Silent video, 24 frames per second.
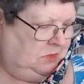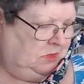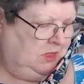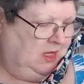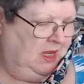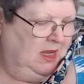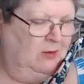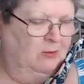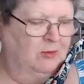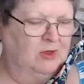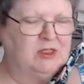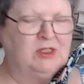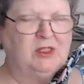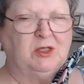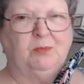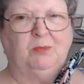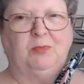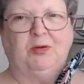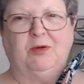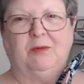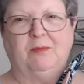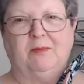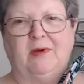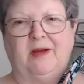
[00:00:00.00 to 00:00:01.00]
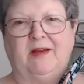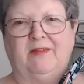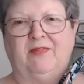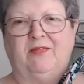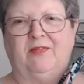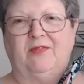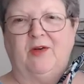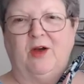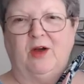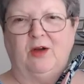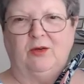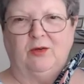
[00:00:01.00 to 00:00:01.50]
I went to put my
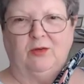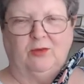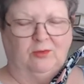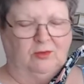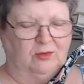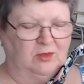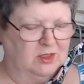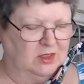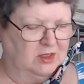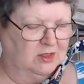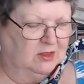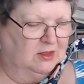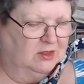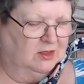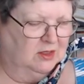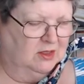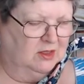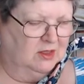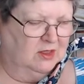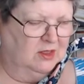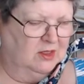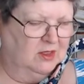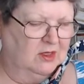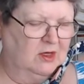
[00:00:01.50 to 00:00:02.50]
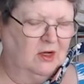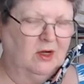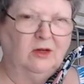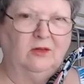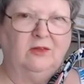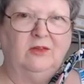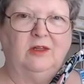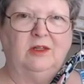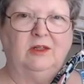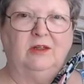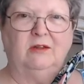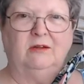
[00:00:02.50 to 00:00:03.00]
phone on
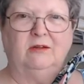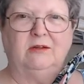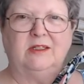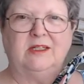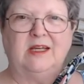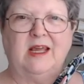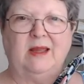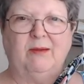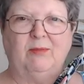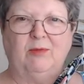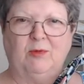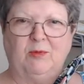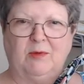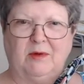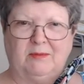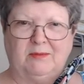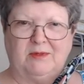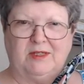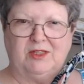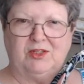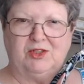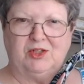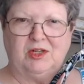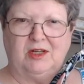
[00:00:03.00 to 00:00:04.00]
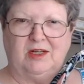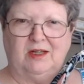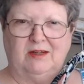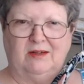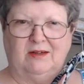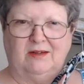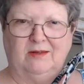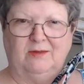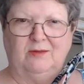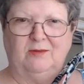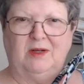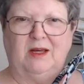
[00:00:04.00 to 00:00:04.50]
the little table by my chair,
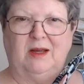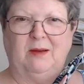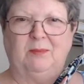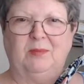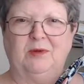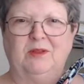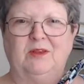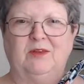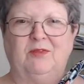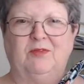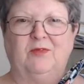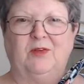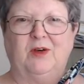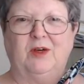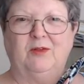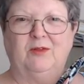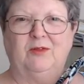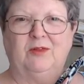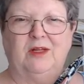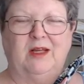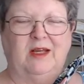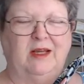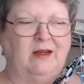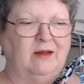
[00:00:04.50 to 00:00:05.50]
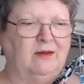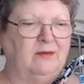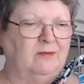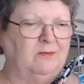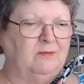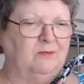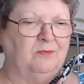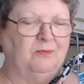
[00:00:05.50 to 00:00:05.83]
and when I put the phone down,